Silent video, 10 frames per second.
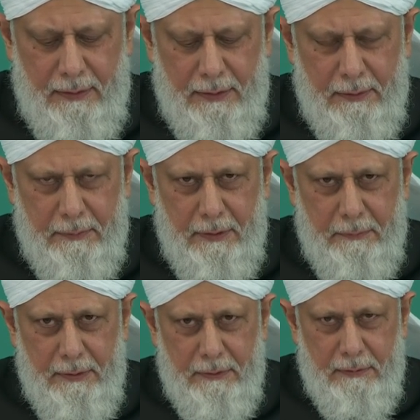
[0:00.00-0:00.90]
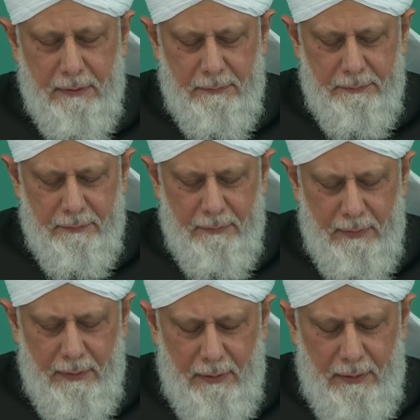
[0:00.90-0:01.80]
Even if some mistakes or
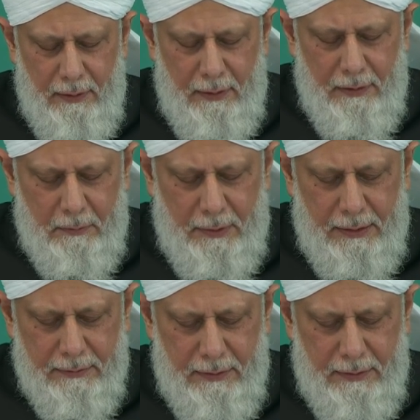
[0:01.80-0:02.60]
sins are committed,